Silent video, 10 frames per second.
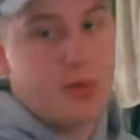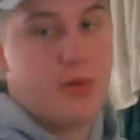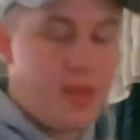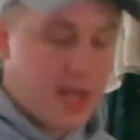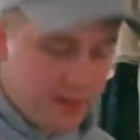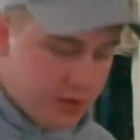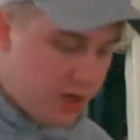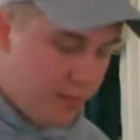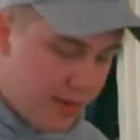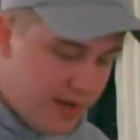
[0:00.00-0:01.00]
So I think if
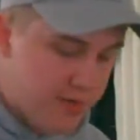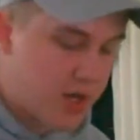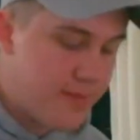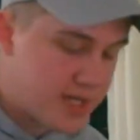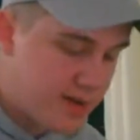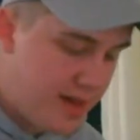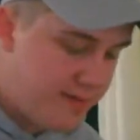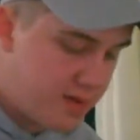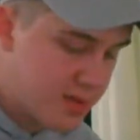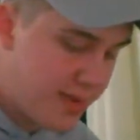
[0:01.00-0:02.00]
you're gonna mix on
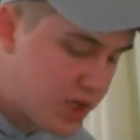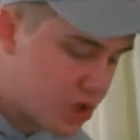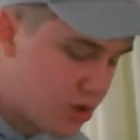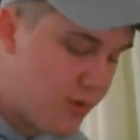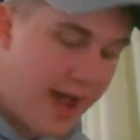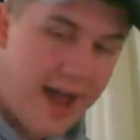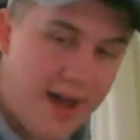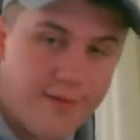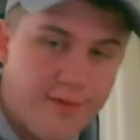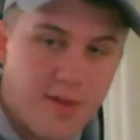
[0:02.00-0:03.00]
headphones, make sure you
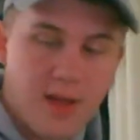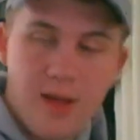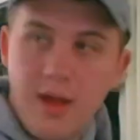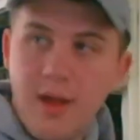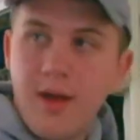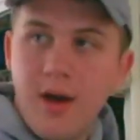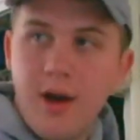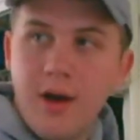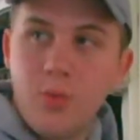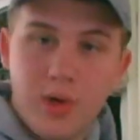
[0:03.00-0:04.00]
have
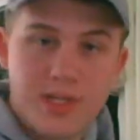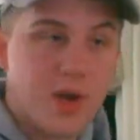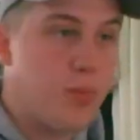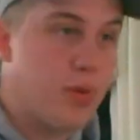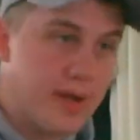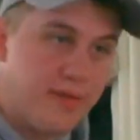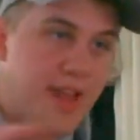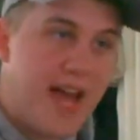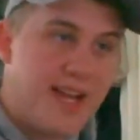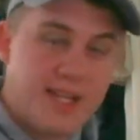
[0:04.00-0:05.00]
ones that are pretty
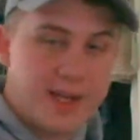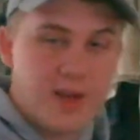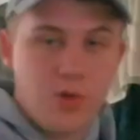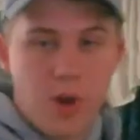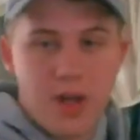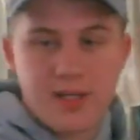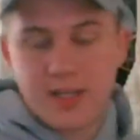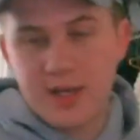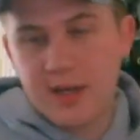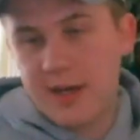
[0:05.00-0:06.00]
flat EQ wise.